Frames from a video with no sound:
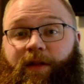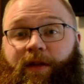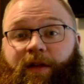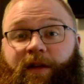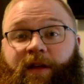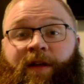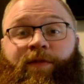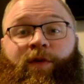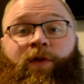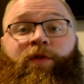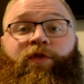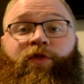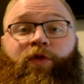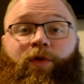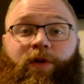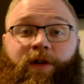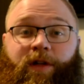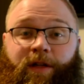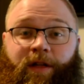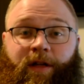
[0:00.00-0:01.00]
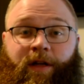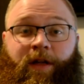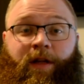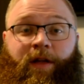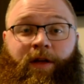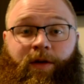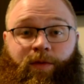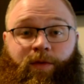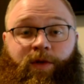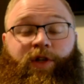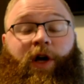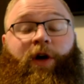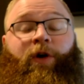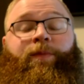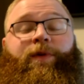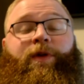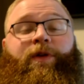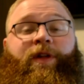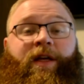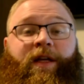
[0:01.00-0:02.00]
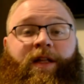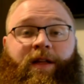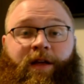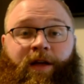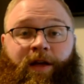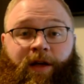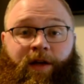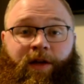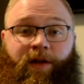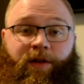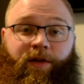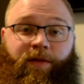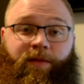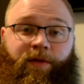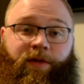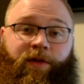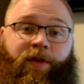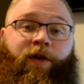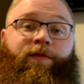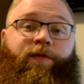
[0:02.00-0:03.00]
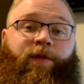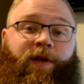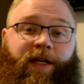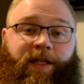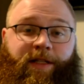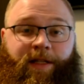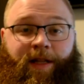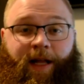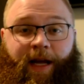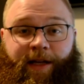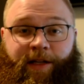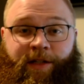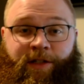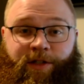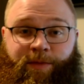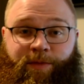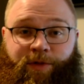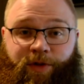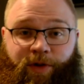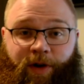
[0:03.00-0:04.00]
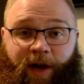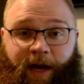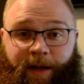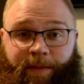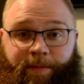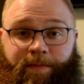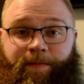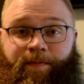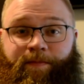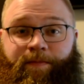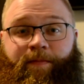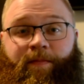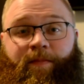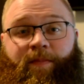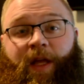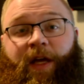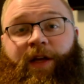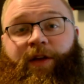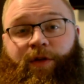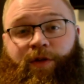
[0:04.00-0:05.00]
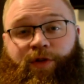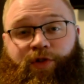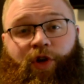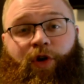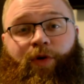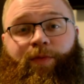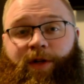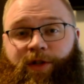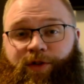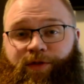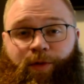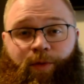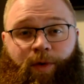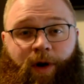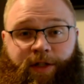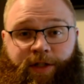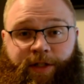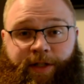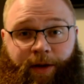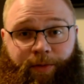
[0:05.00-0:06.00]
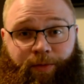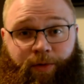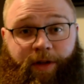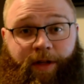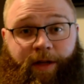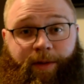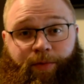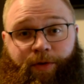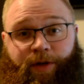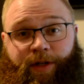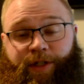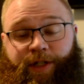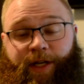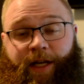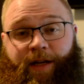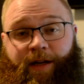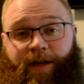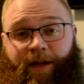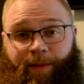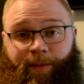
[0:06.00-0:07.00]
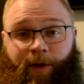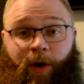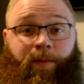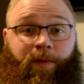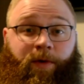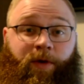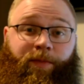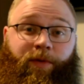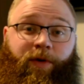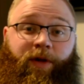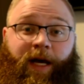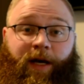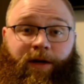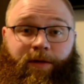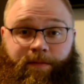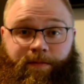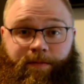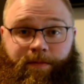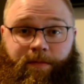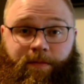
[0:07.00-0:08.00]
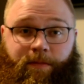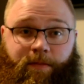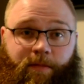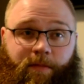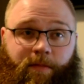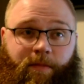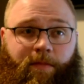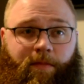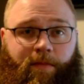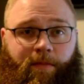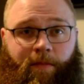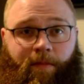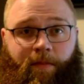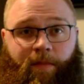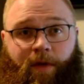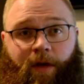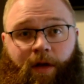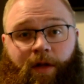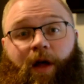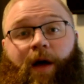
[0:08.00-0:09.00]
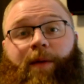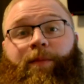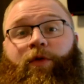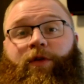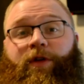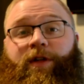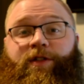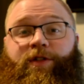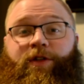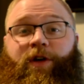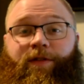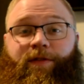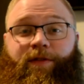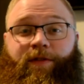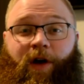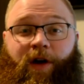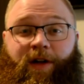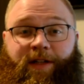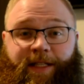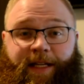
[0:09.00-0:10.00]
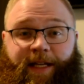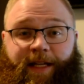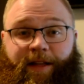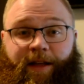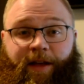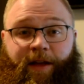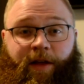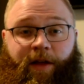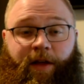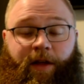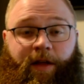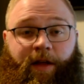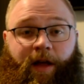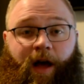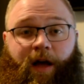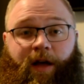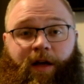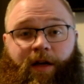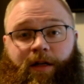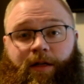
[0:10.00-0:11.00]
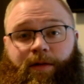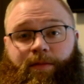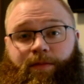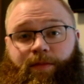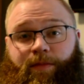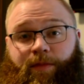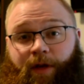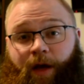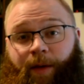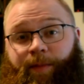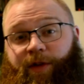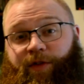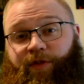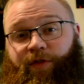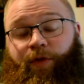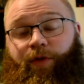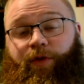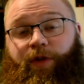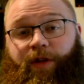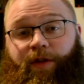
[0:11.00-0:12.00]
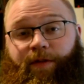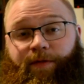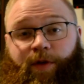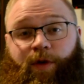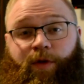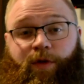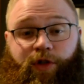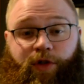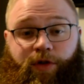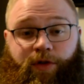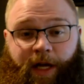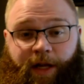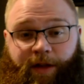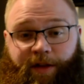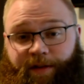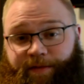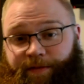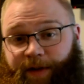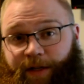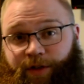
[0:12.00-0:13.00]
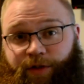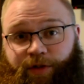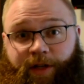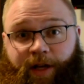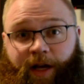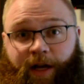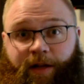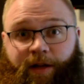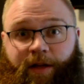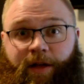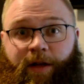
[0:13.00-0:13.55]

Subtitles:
if you enjoyed, which I hope you did, don't forget to like and subscribe. Thank you so much for watching. I really appreciate it. I'm hoping to put out a lot more disc golf content coming soon in the future, now that I've actually got